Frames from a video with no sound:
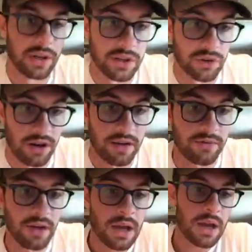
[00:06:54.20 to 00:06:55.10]
in the
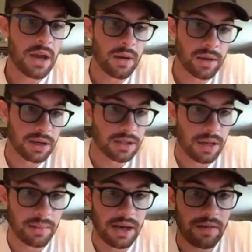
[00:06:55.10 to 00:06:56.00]
draft. Because, I
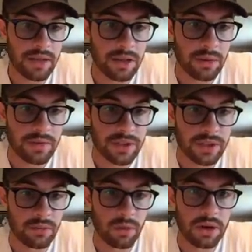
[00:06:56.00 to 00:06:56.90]
mean, everything we've
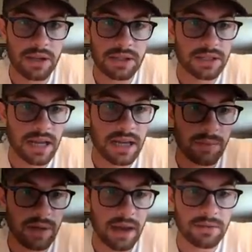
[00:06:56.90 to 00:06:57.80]
seen, what is this
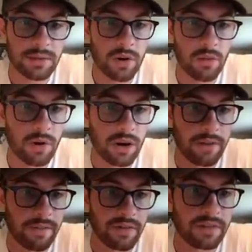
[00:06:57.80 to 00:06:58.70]
ADP? How's the DeMarco Murray
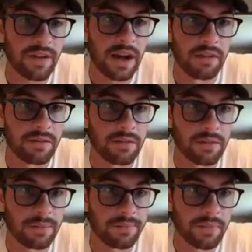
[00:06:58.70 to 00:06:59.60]
at 55?
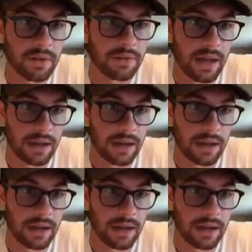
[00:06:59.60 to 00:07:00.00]
This is out of